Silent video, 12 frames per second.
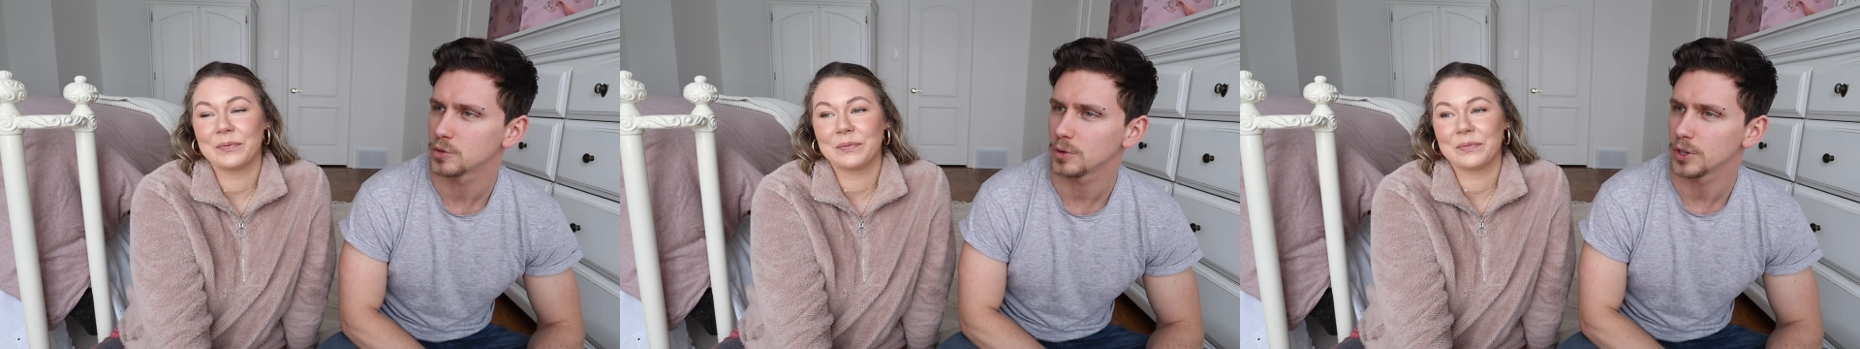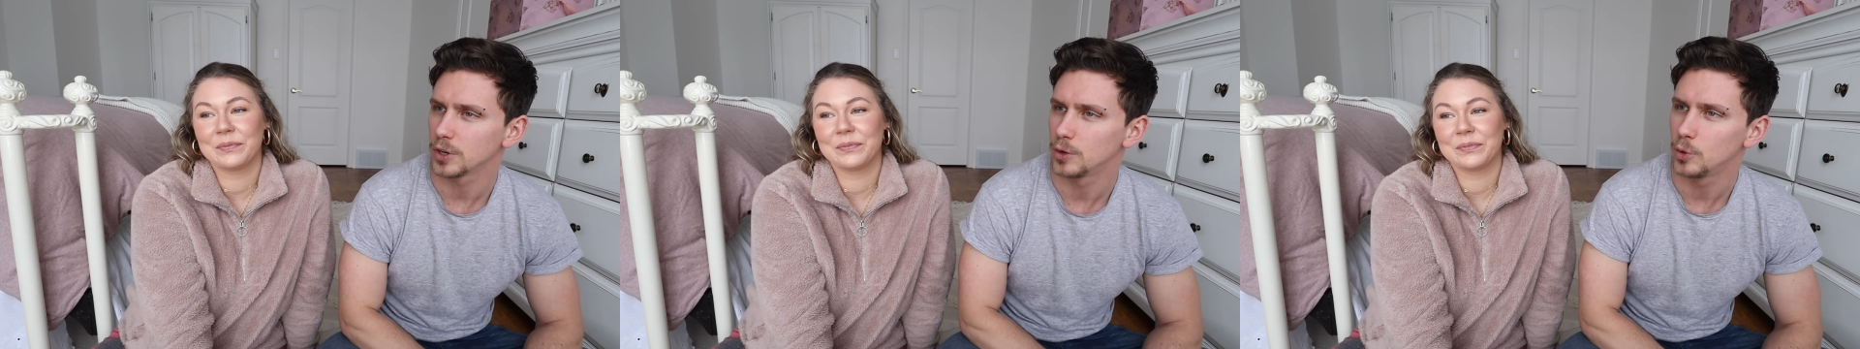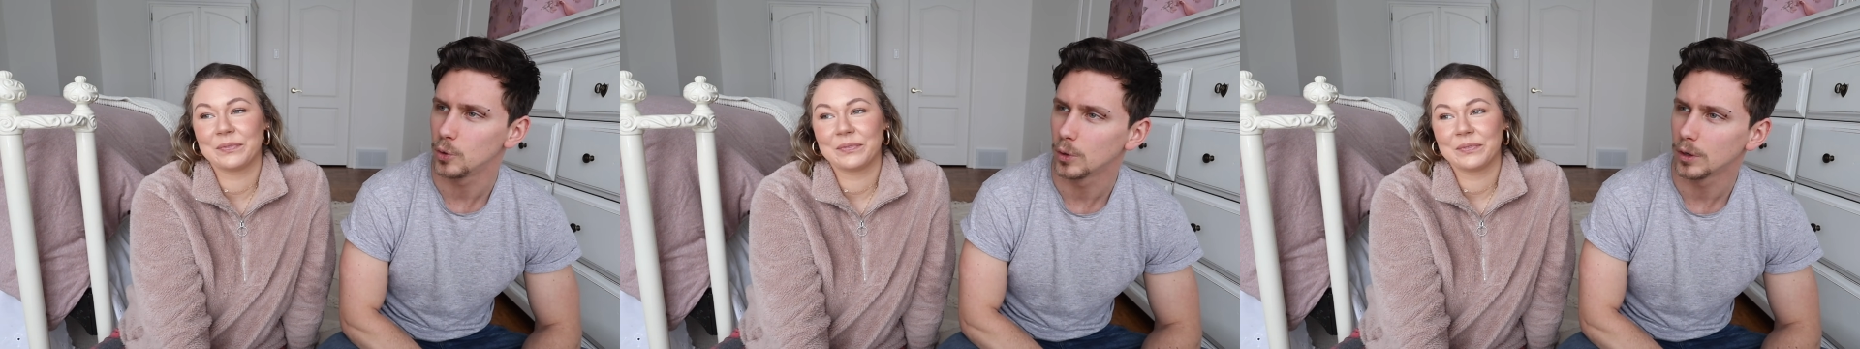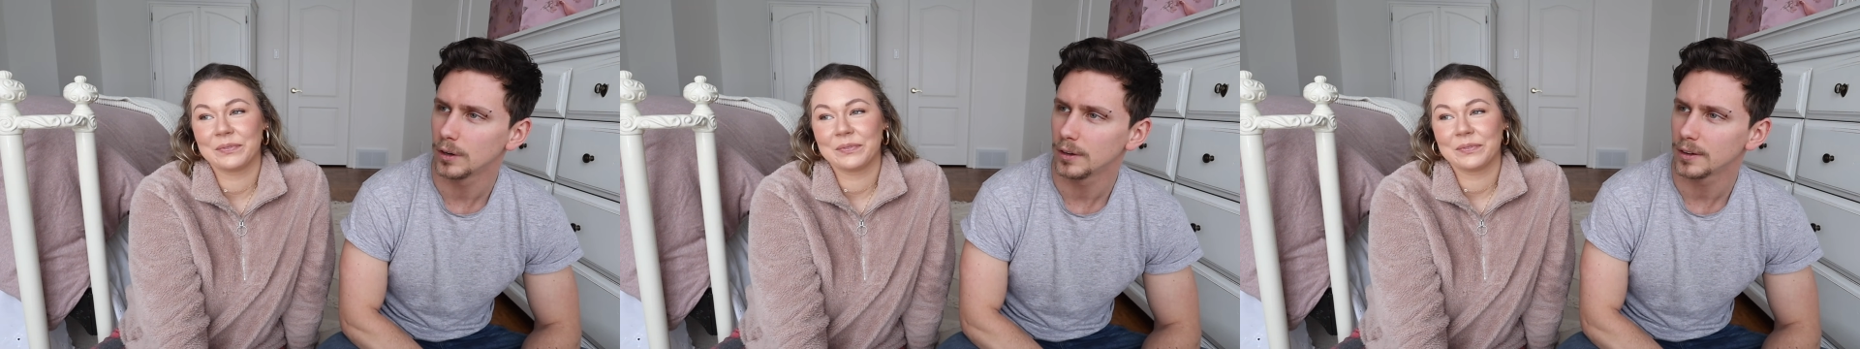Speaker 1: was really
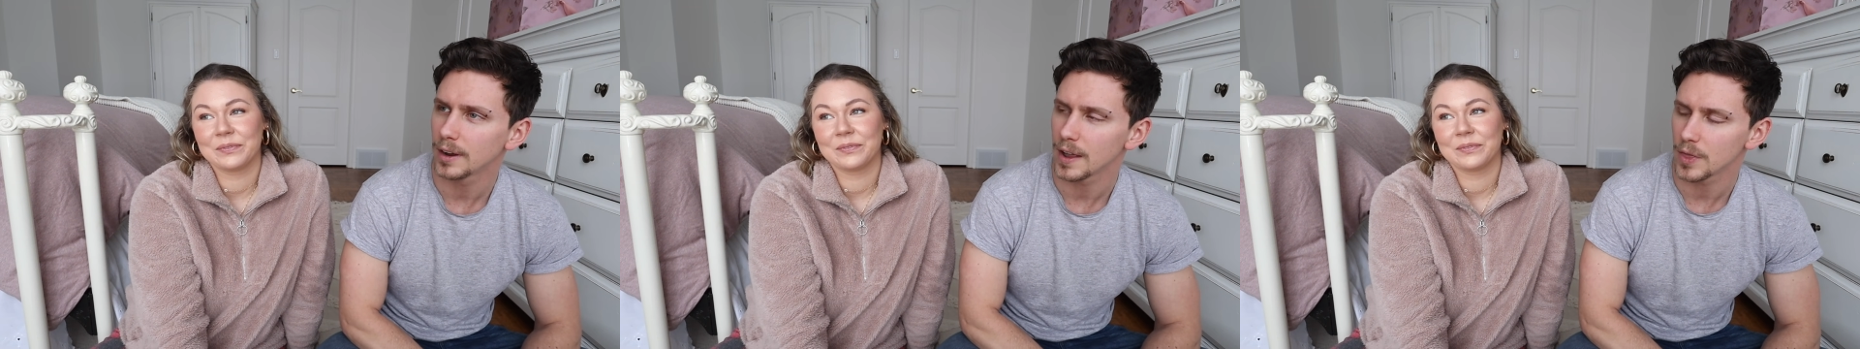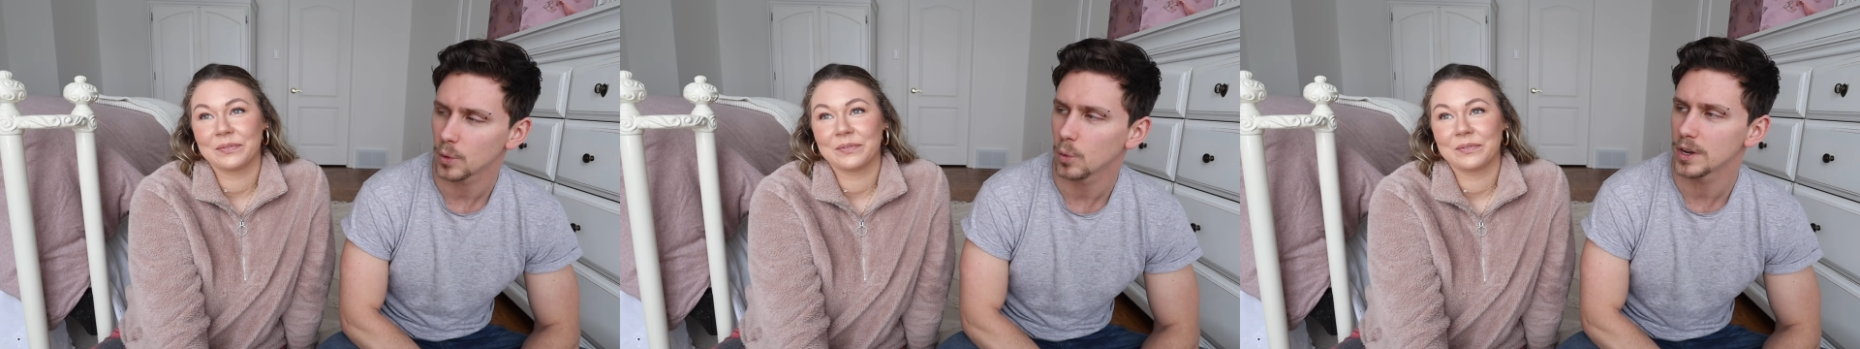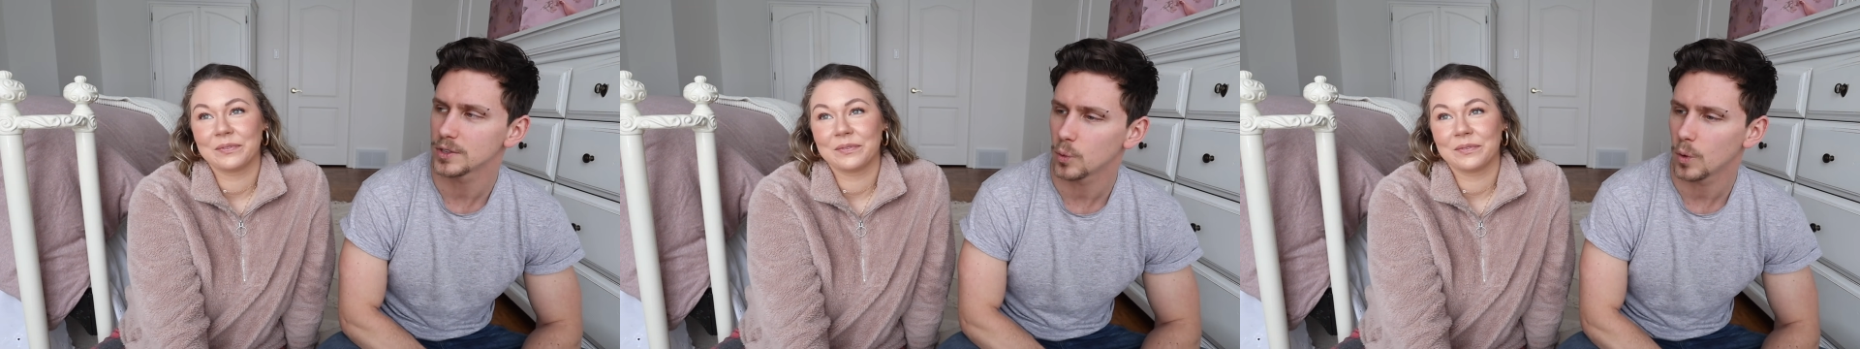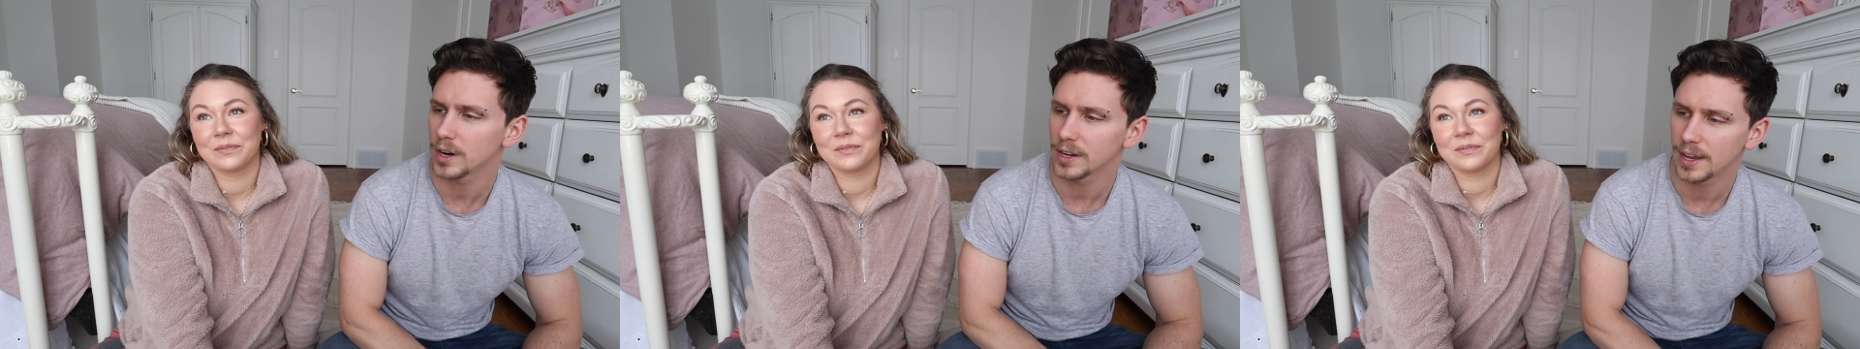cool. And there was
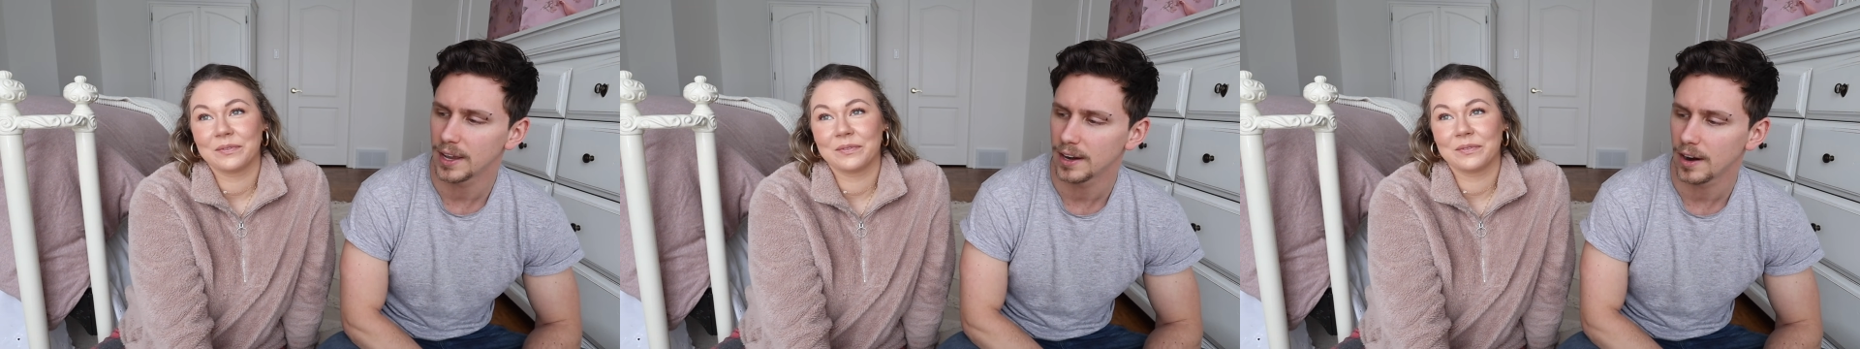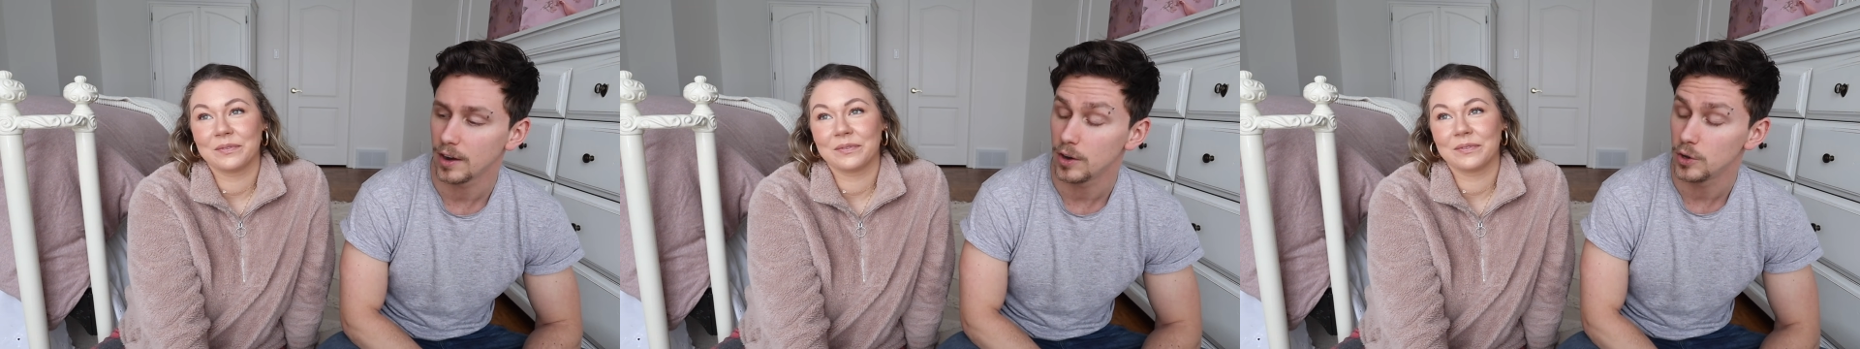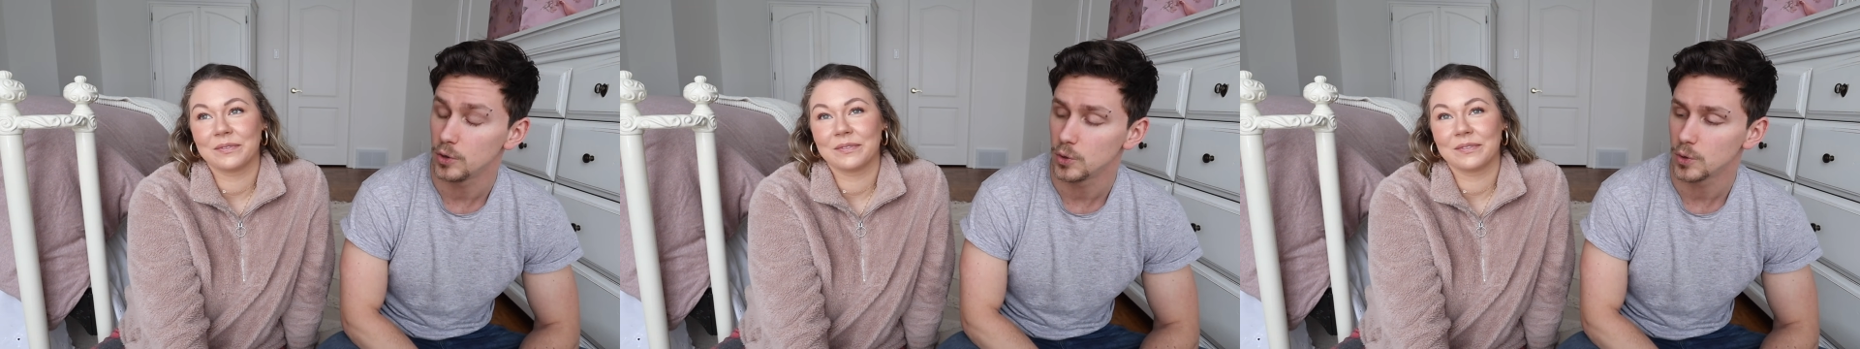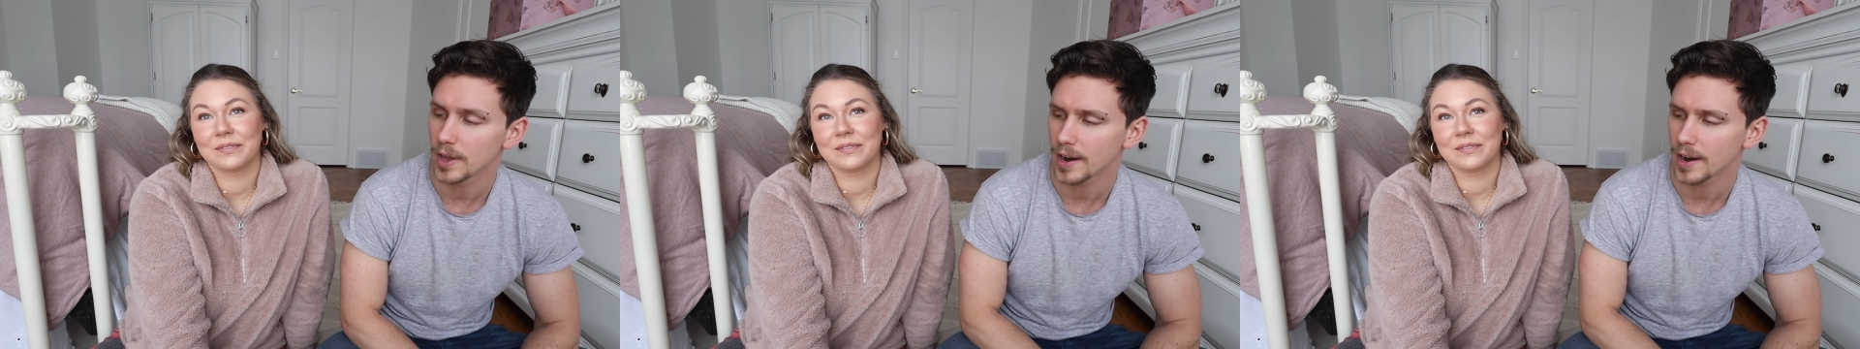one kid I knew